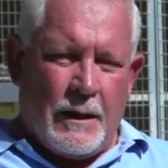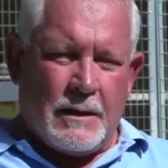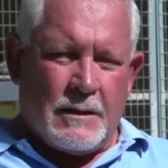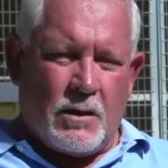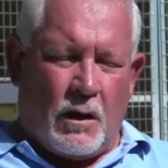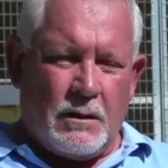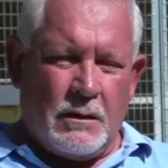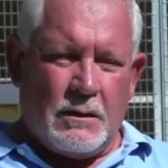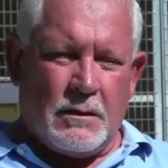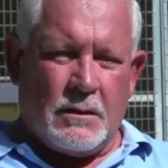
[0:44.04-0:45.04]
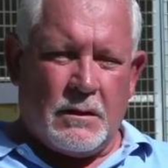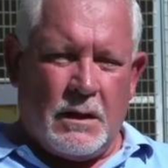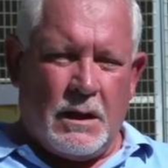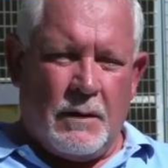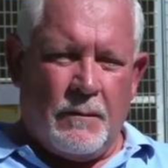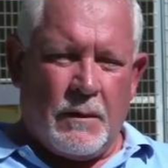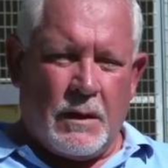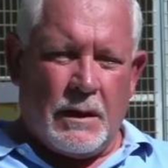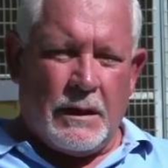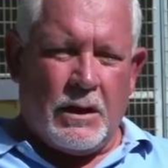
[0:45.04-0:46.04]
It started
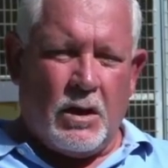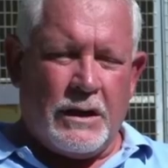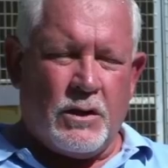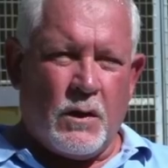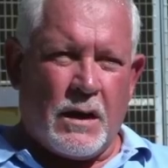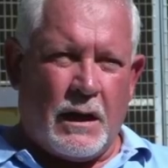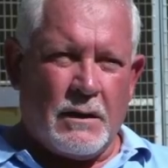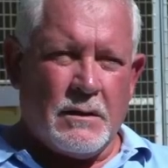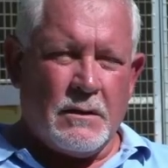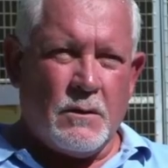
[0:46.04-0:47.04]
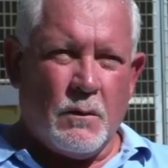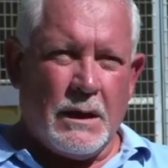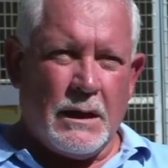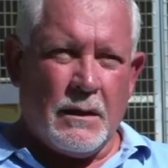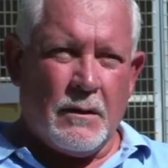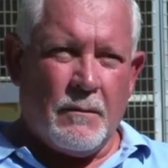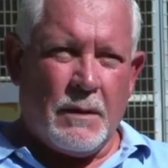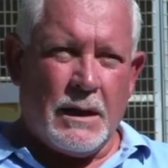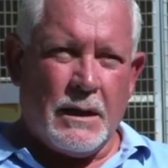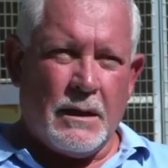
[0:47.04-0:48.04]
in the early 2000s when
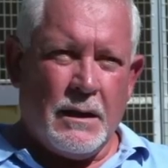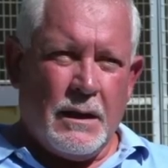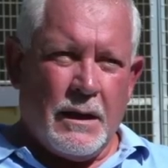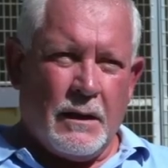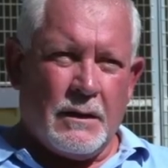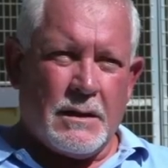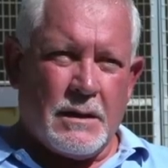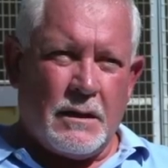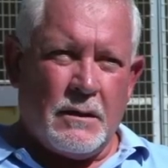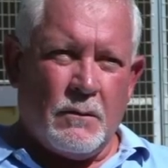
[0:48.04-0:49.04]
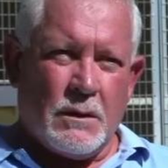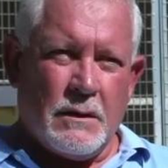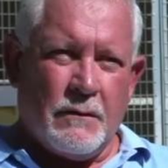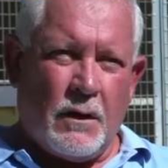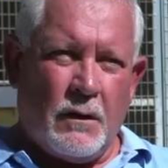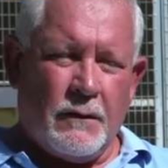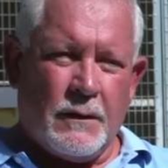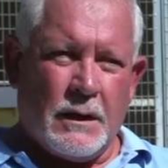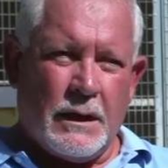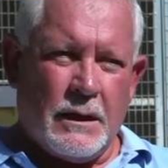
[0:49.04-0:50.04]
my eldest son was
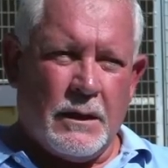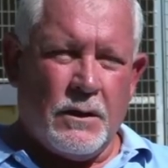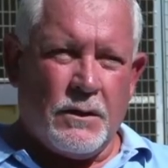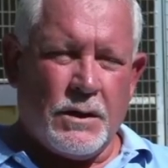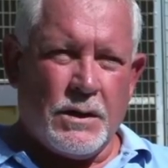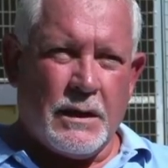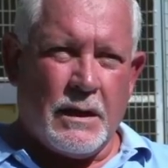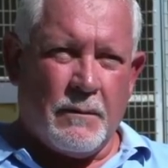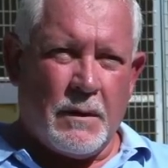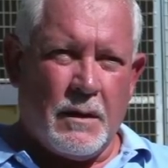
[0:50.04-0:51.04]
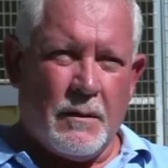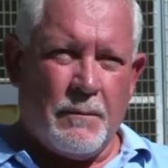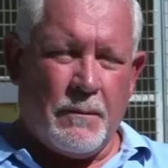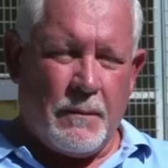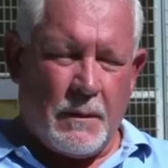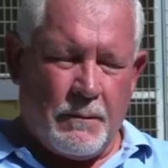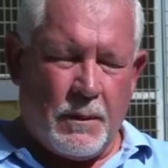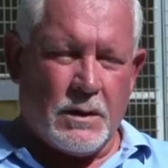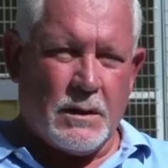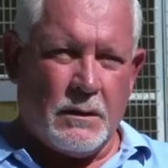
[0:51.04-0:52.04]
involved in nutrition,
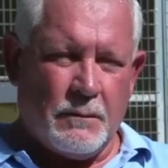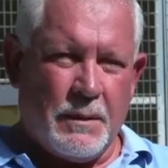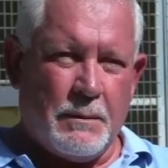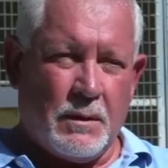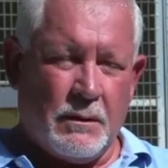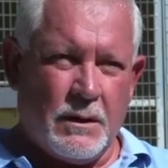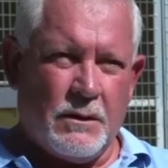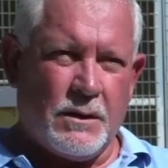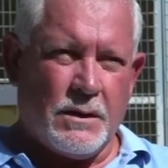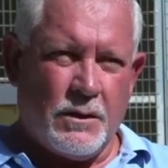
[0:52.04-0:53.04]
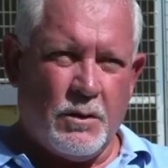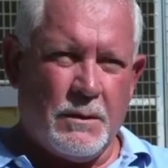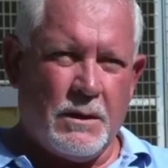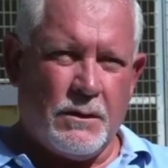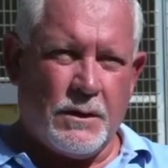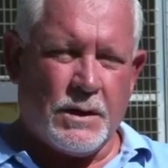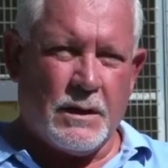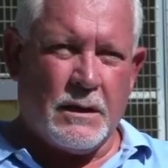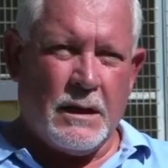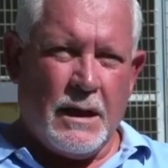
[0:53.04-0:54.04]
personal people nutrition, human
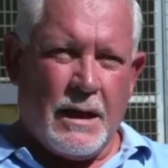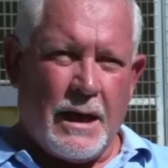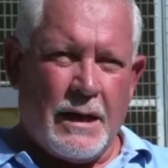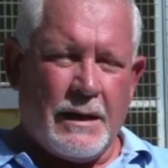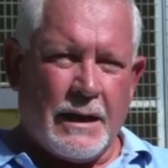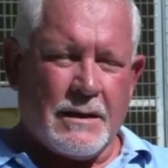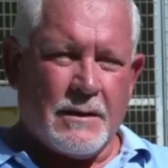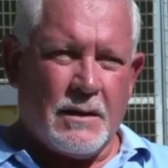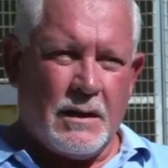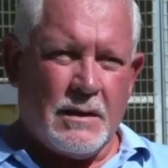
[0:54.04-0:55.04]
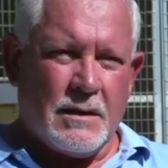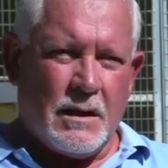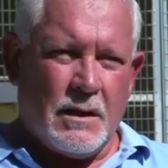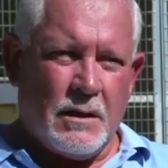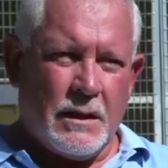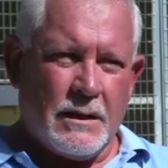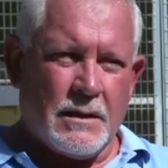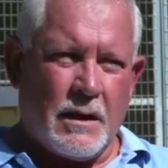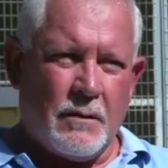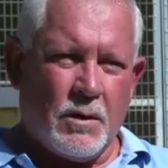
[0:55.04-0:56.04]
nutrition and exercise
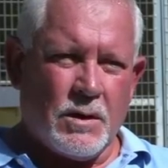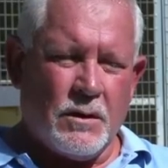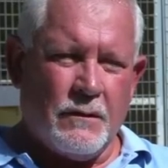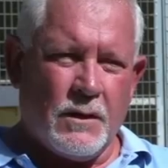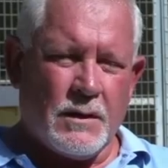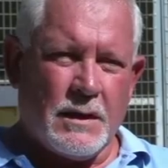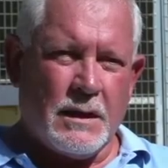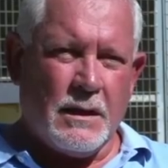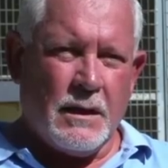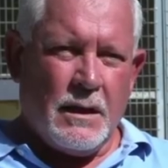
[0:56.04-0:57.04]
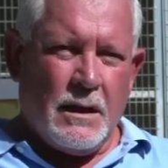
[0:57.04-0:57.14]
in Stellenbosch University,